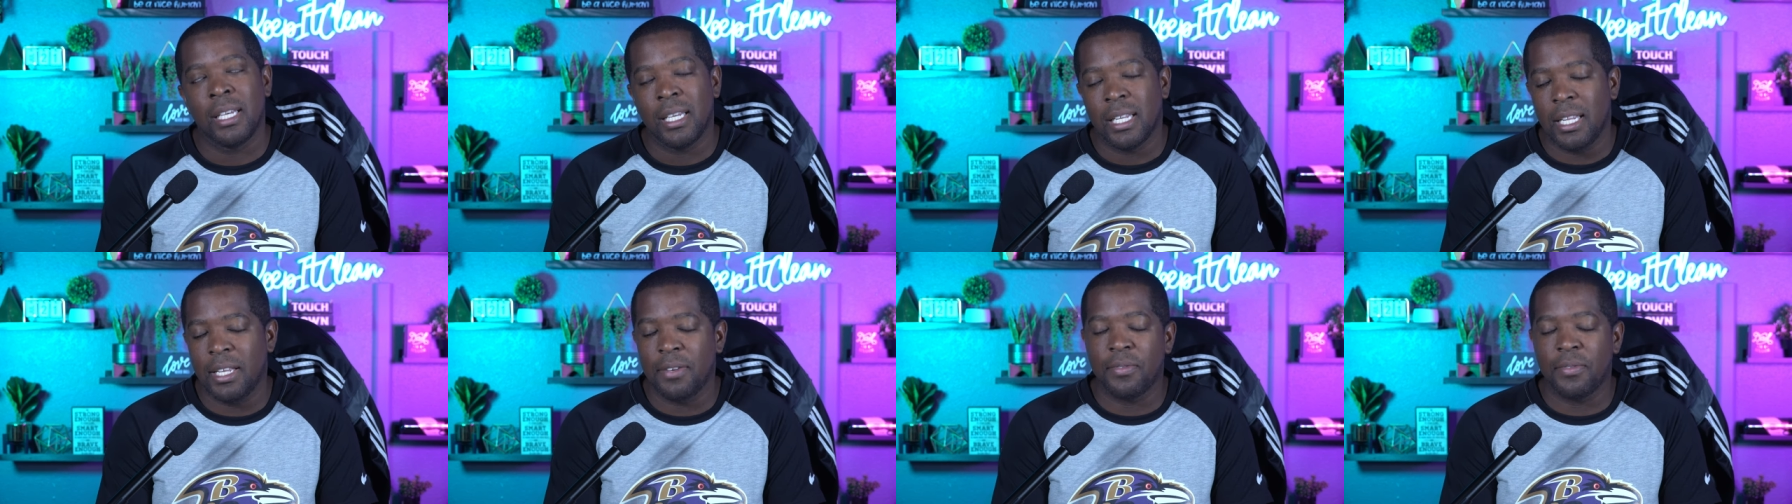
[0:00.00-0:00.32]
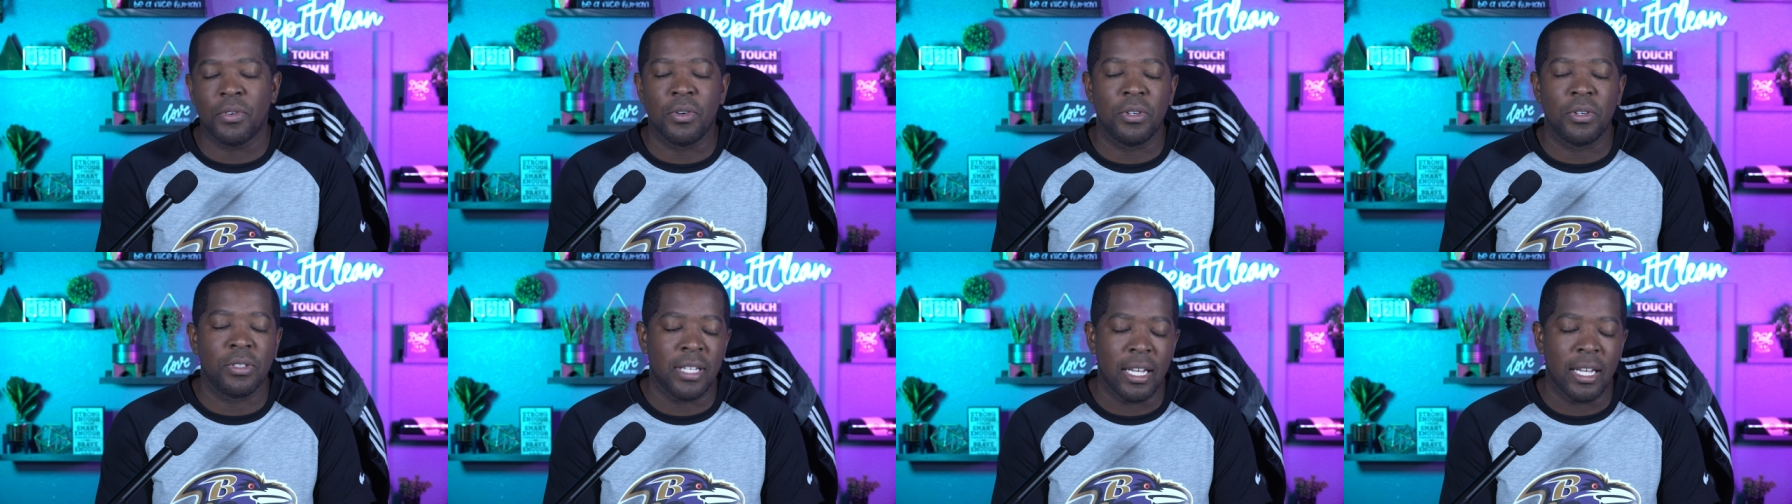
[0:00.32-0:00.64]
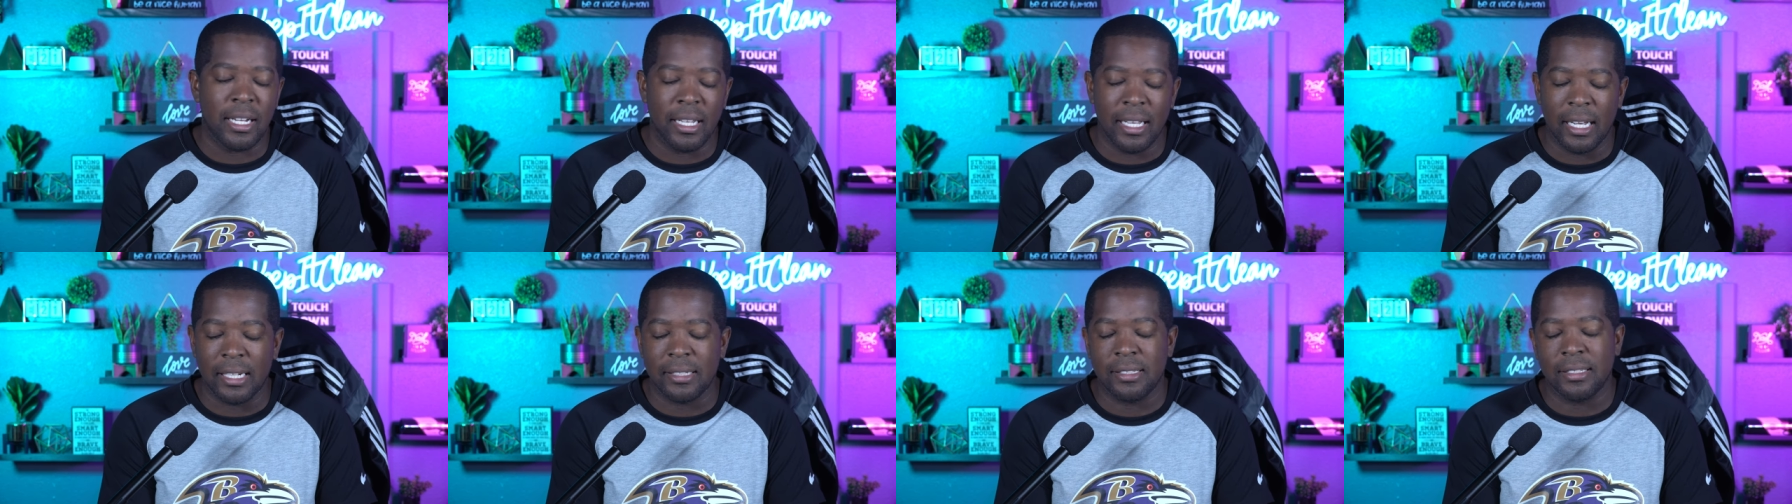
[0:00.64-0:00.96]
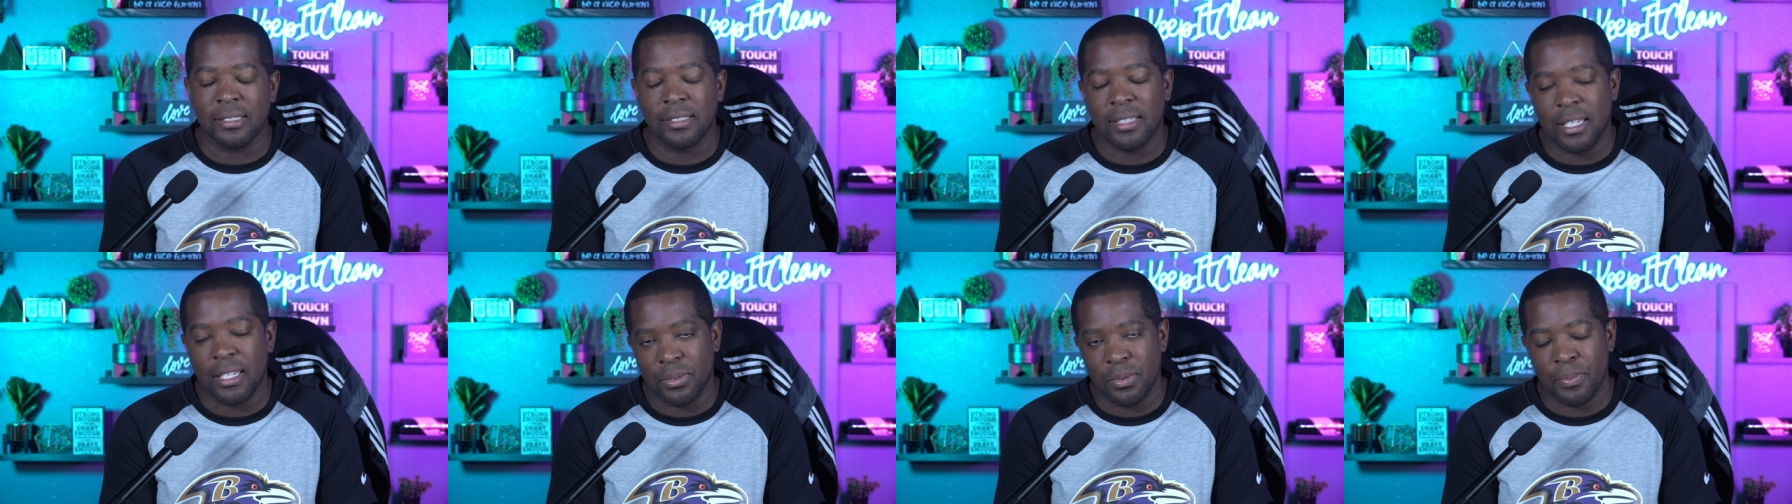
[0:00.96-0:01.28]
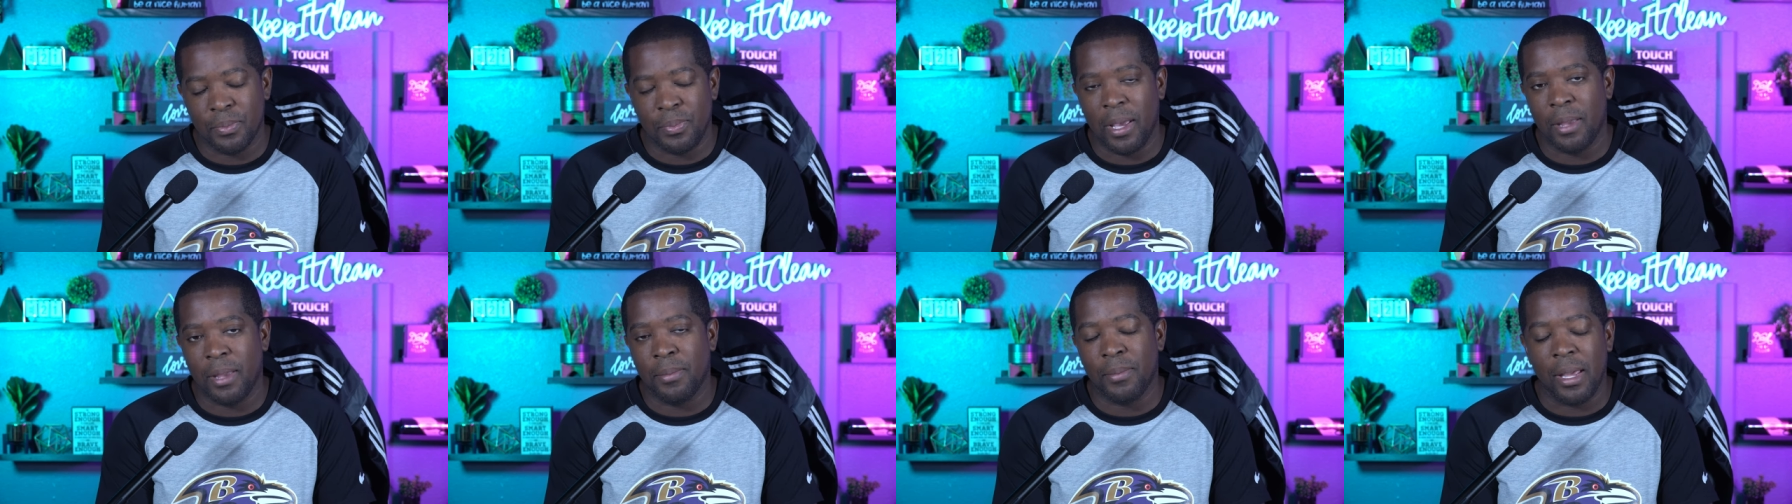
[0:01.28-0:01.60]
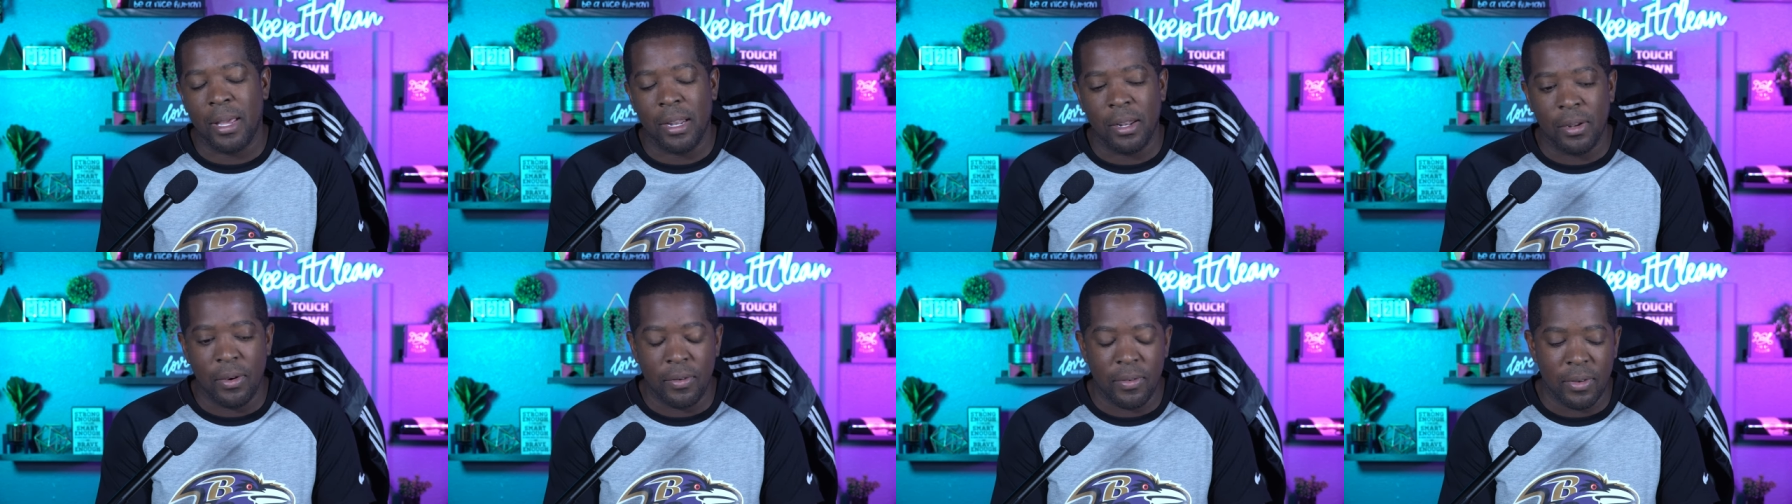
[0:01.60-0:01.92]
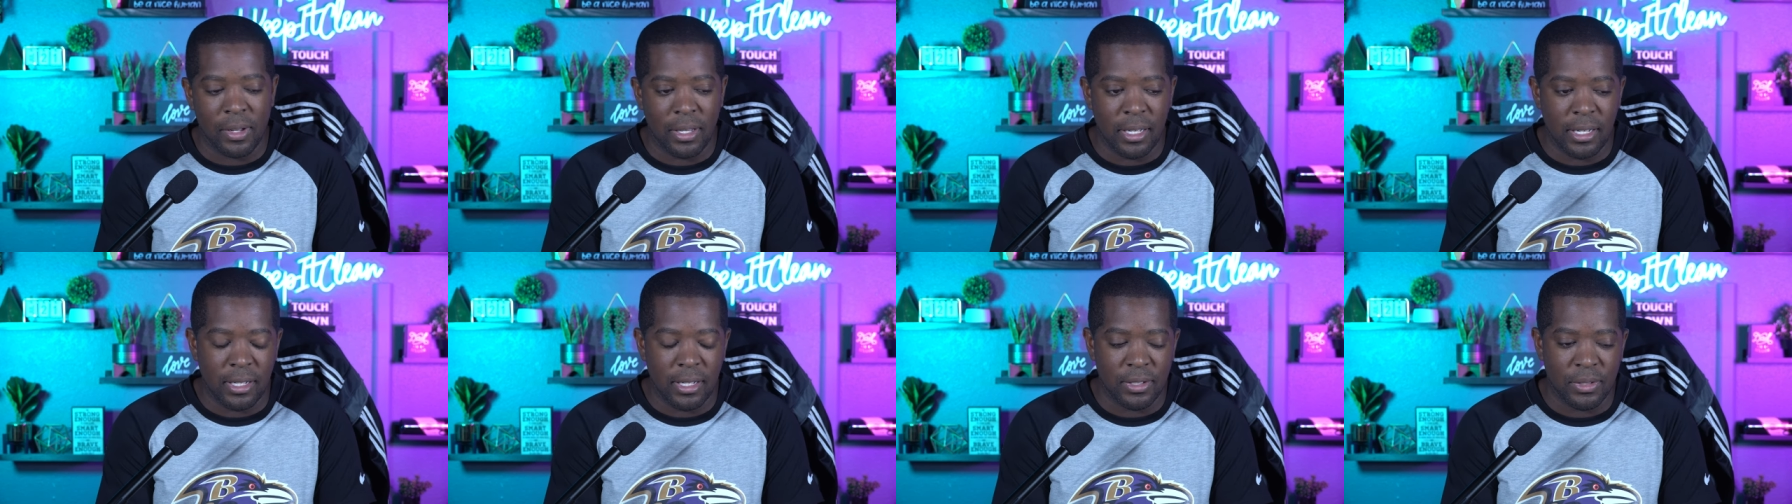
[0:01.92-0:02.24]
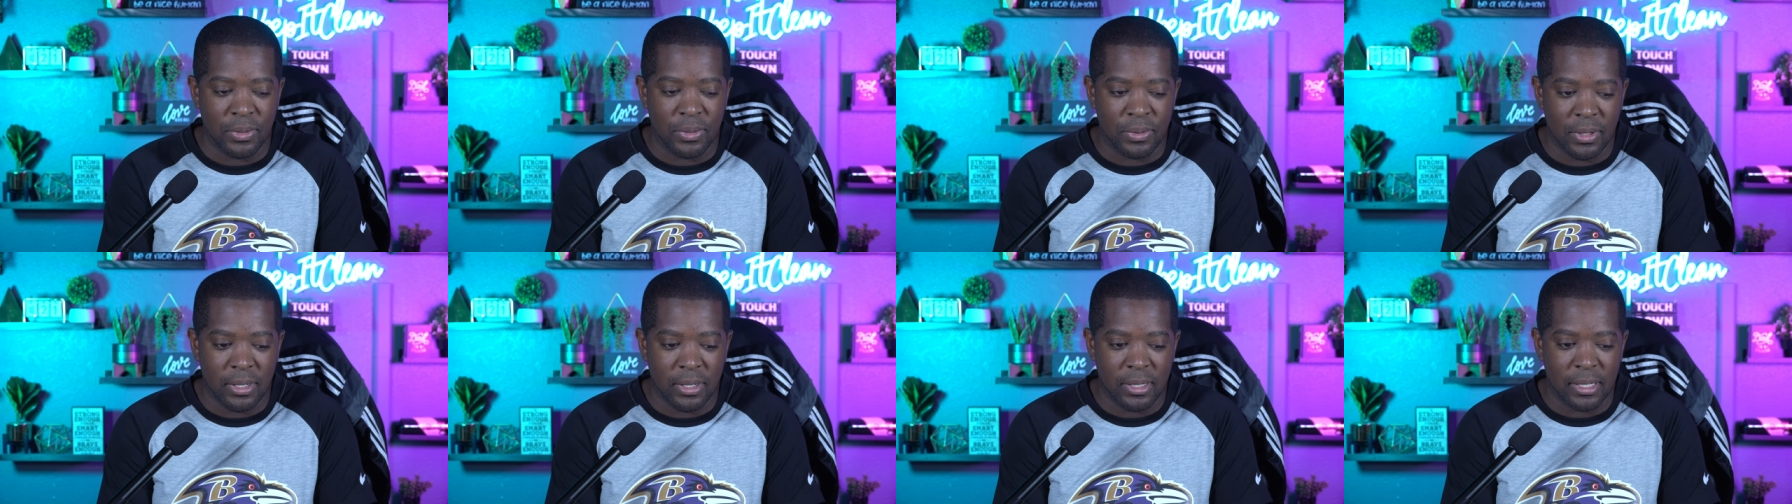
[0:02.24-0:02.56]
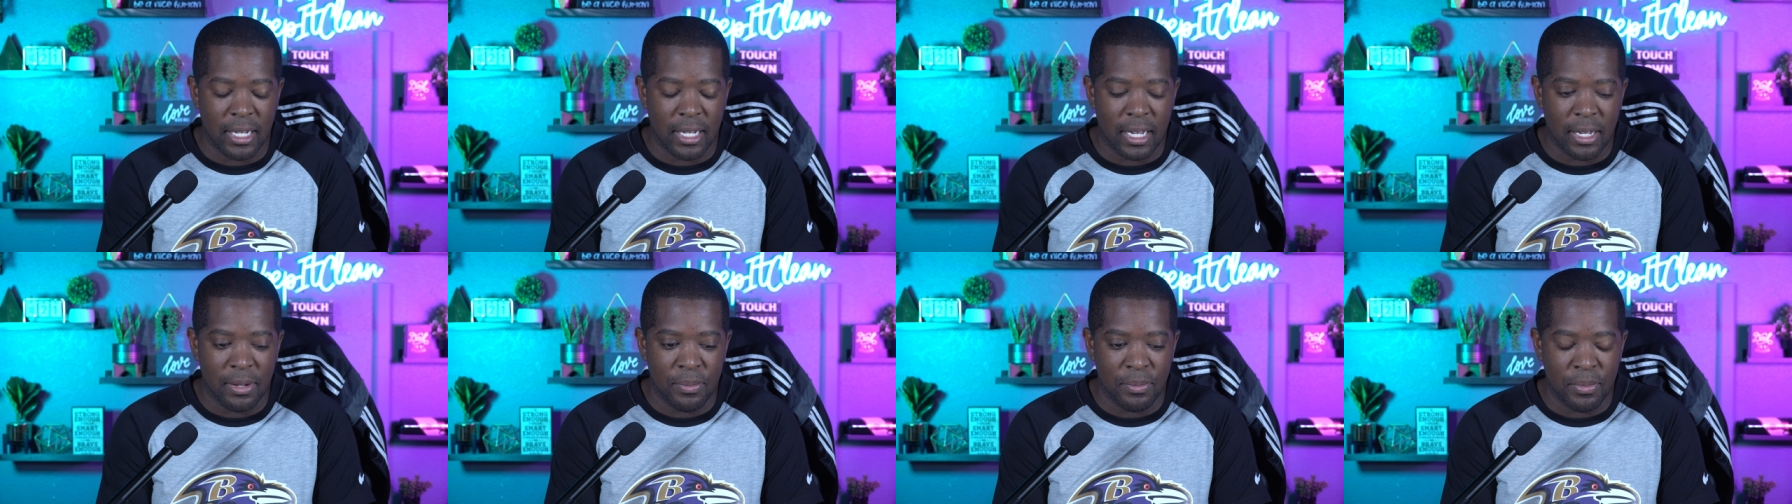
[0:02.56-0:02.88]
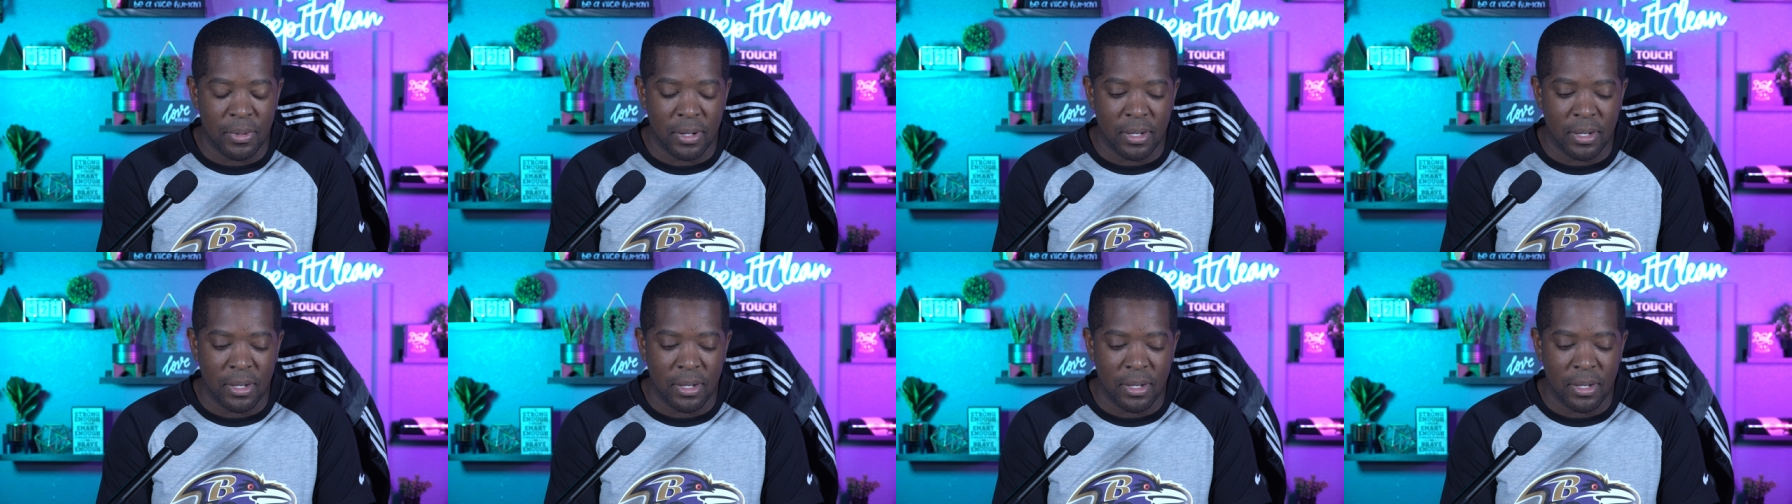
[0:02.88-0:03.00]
And he, of course, had a lot of success with Peyton Manning over the years and whatnot.